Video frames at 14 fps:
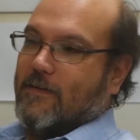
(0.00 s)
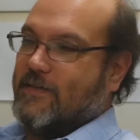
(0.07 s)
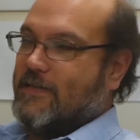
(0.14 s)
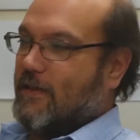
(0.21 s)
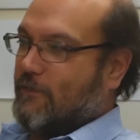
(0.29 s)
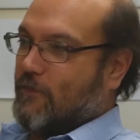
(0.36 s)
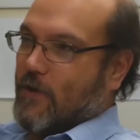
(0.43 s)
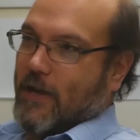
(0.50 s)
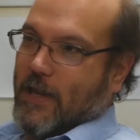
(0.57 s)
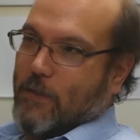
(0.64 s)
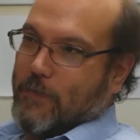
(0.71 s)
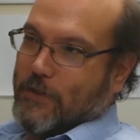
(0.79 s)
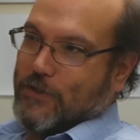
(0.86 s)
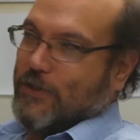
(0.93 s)
different
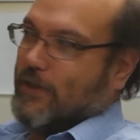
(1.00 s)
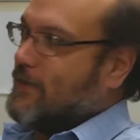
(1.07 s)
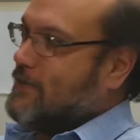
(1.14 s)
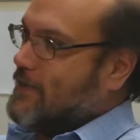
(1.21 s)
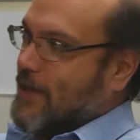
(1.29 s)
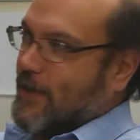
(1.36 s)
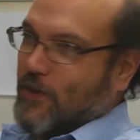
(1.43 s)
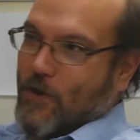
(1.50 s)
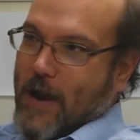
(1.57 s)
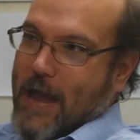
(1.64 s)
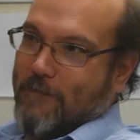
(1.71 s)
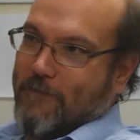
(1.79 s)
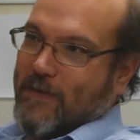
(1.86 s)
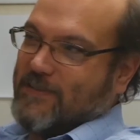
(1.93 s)
images and
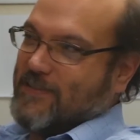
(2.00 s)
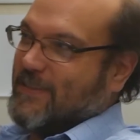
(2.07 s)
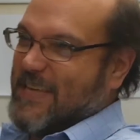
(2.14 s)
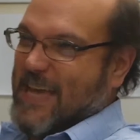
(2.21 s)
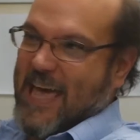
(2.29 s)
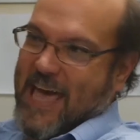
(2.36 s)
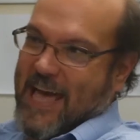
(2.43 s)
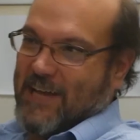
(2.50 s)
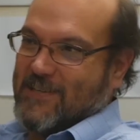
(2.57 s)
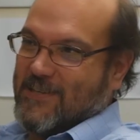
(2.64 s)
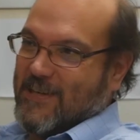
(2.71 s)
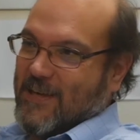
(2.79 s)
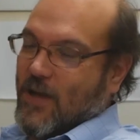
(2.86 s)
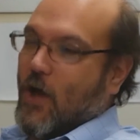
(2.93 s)
graphics and
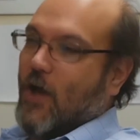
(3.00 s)
text